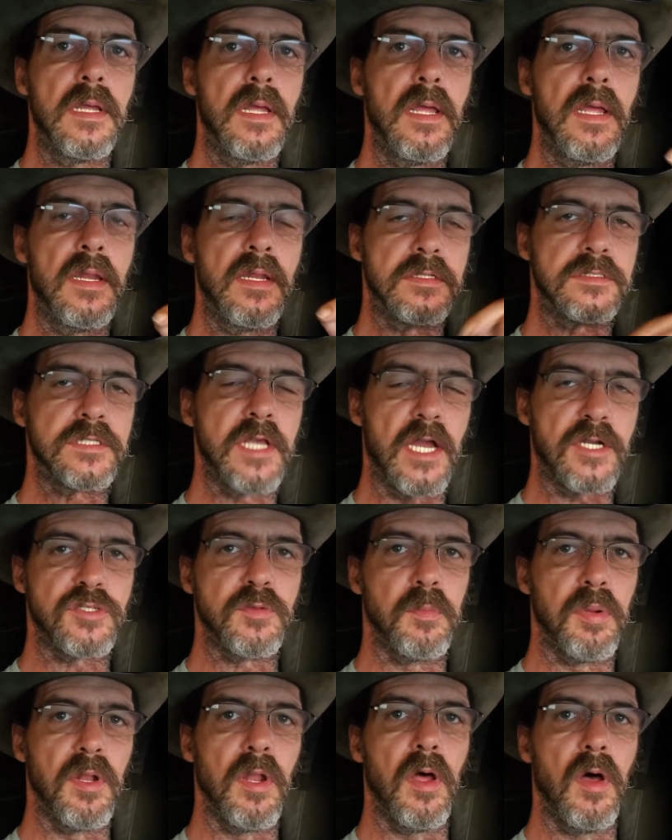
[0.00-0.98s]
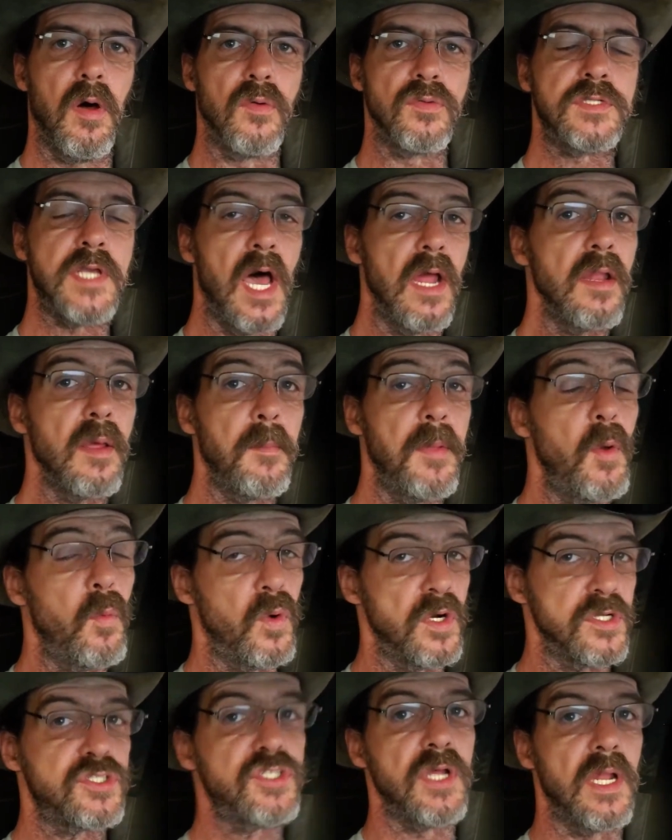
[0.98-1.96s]
in the section below telling me
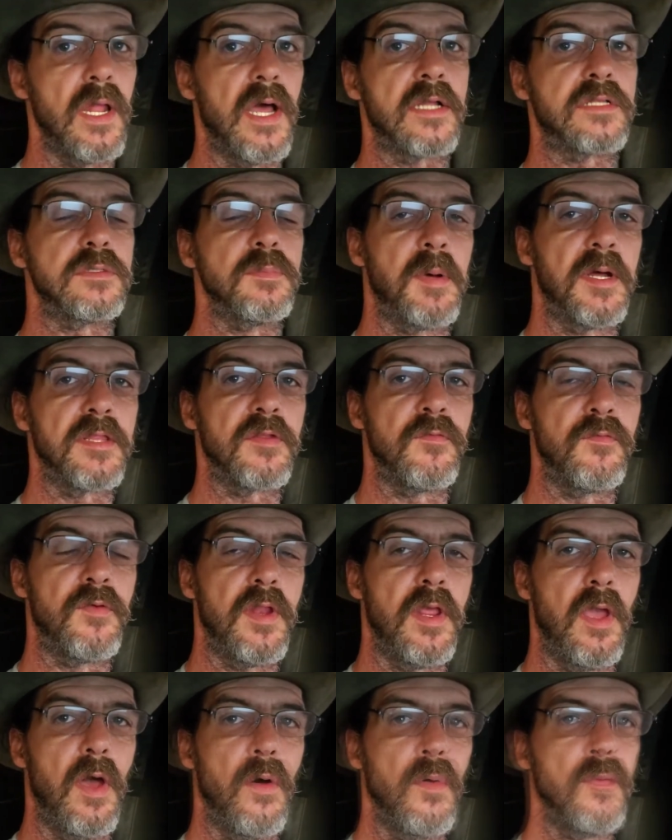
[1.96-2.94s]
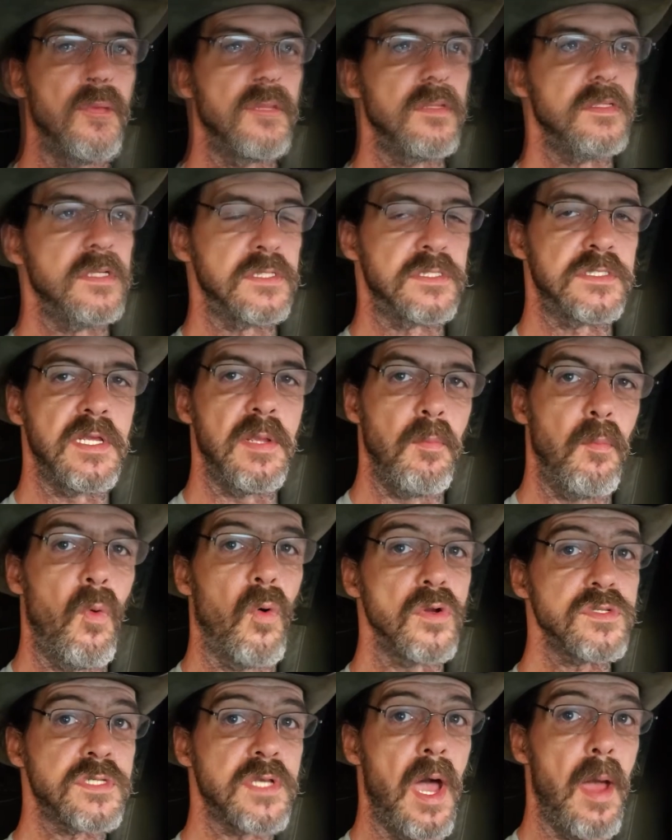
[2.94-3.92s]
what you liked about the video. To see
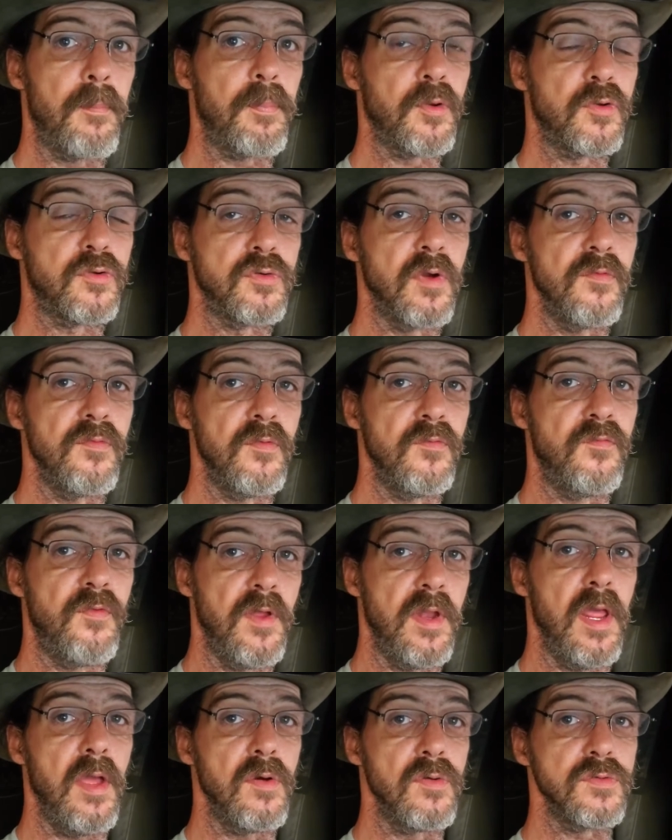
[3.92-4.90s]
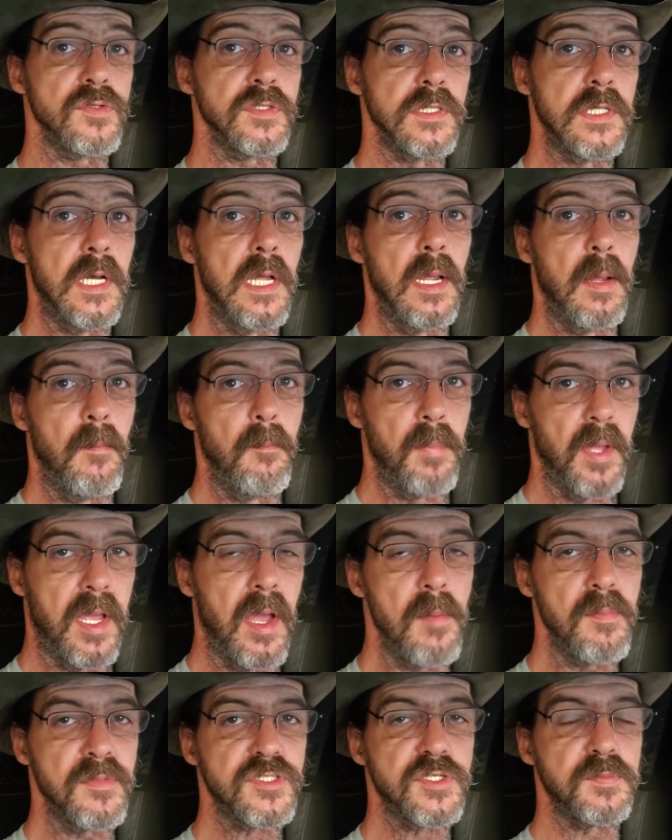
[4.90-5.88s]
more topic-driven videos,
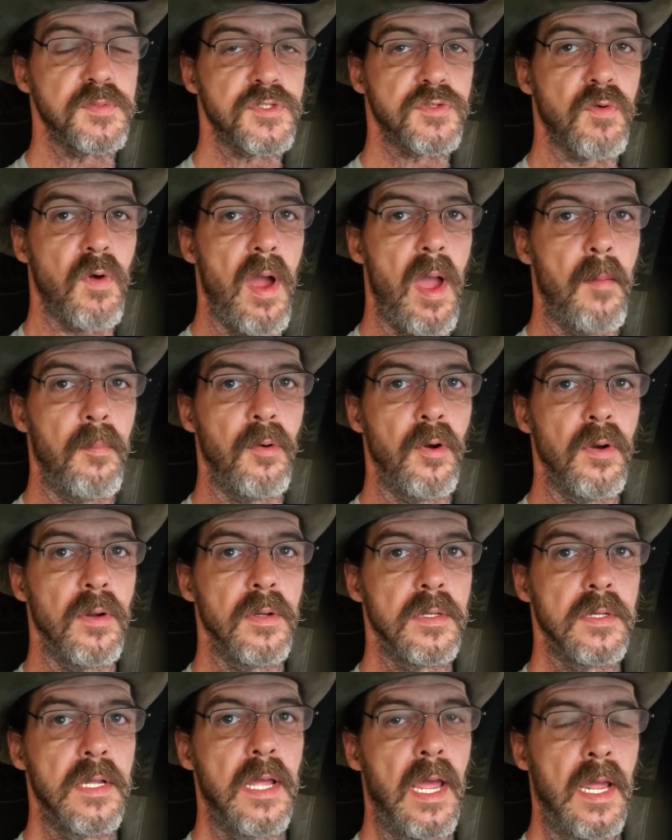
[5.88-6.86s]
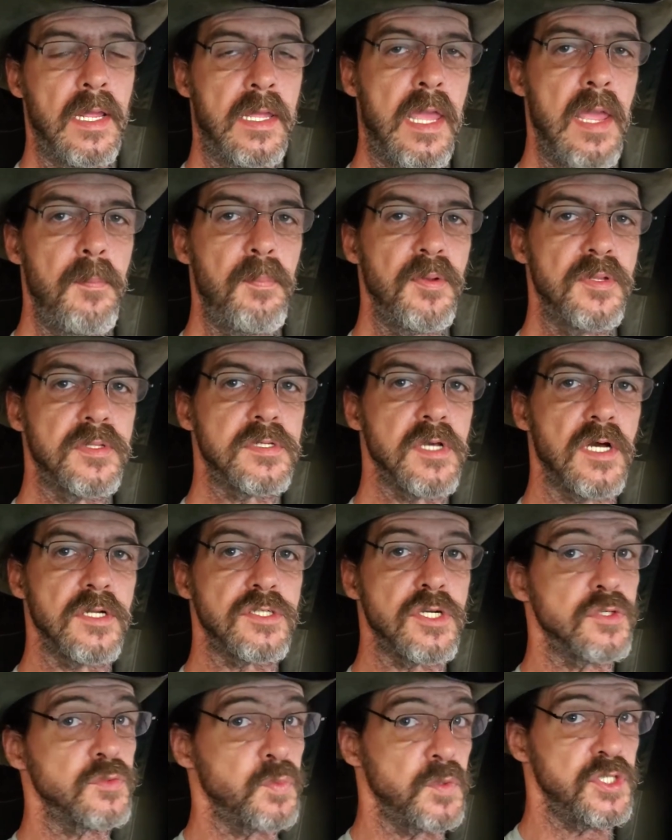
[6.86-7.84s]
become a subscriber. Keep in touch
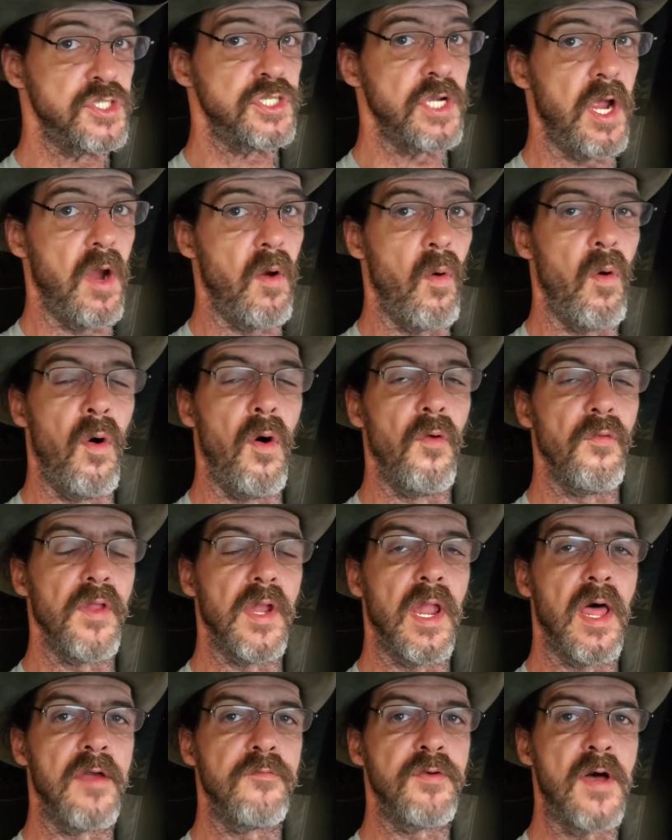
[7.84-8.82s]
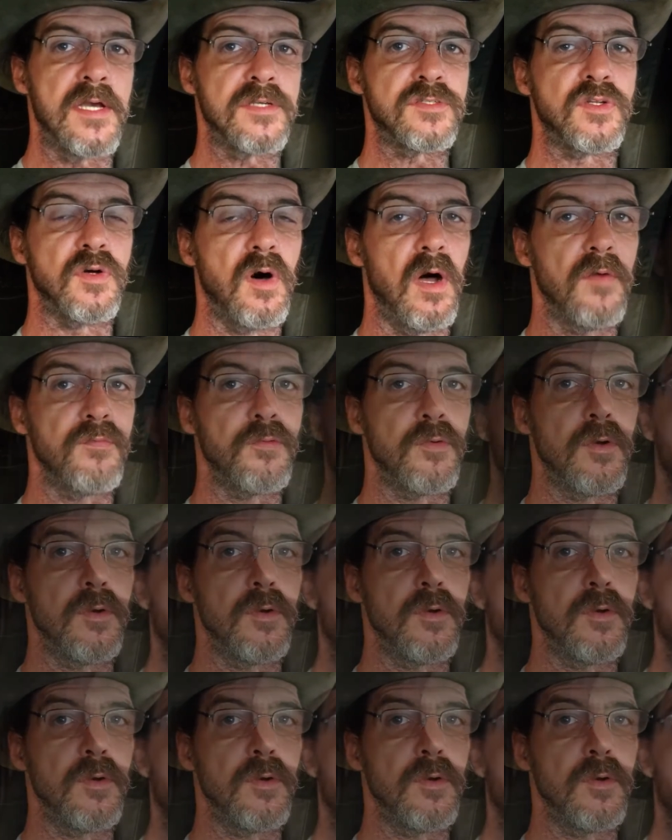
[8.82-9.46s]
as we share all that life has to offer.